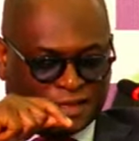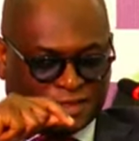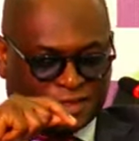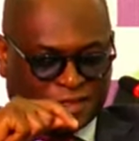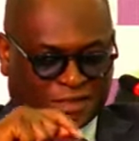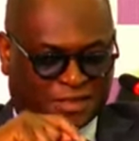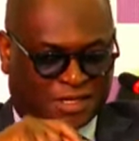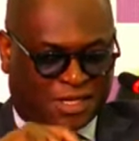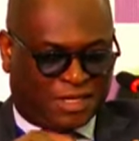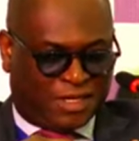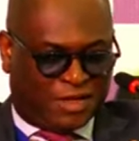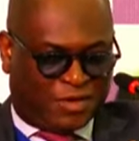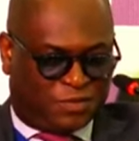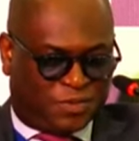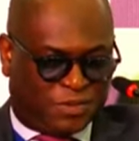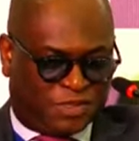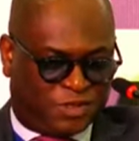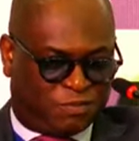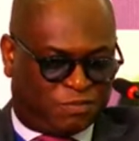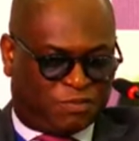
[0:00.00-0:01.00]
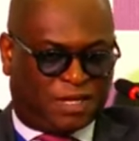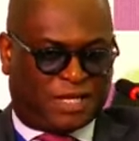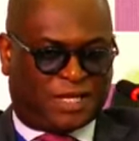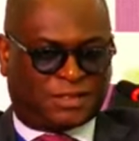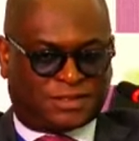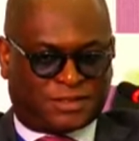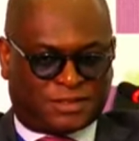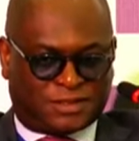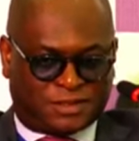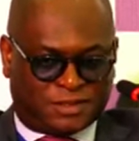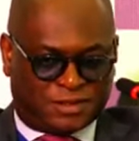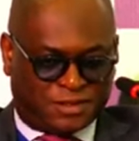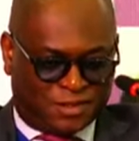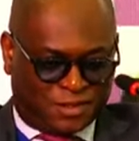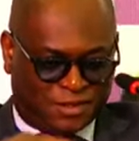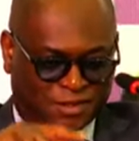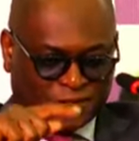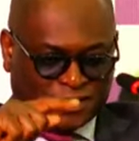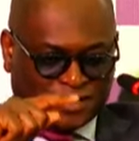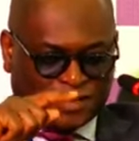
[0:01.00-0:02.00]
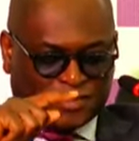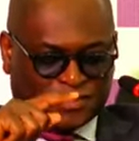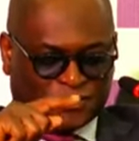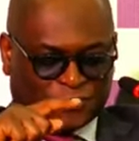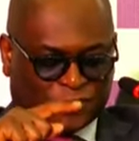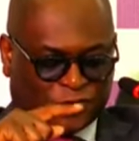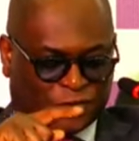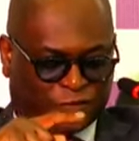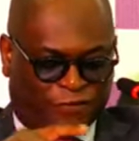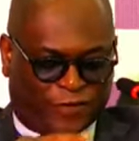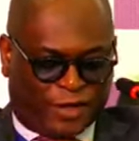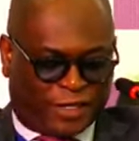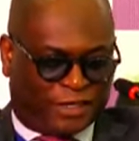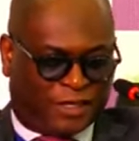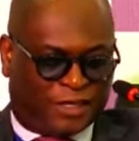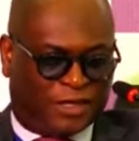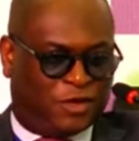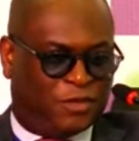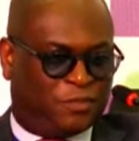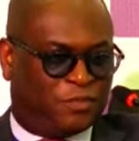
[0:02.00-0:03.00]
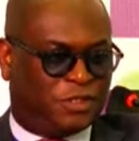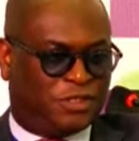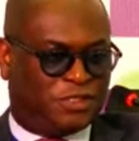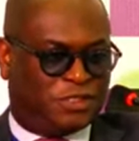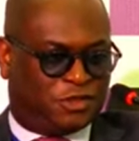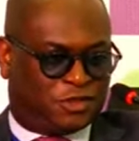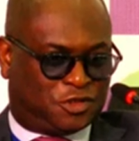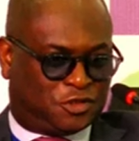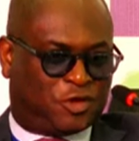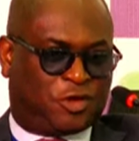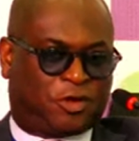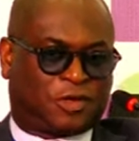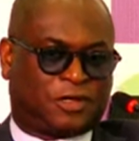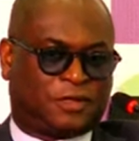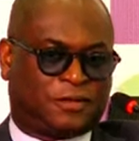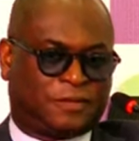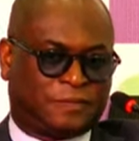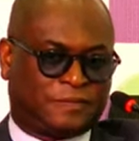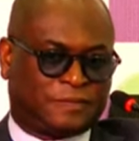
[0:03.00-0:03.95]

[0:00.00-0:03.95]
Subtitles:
either an LPG plant or find an LPG truck.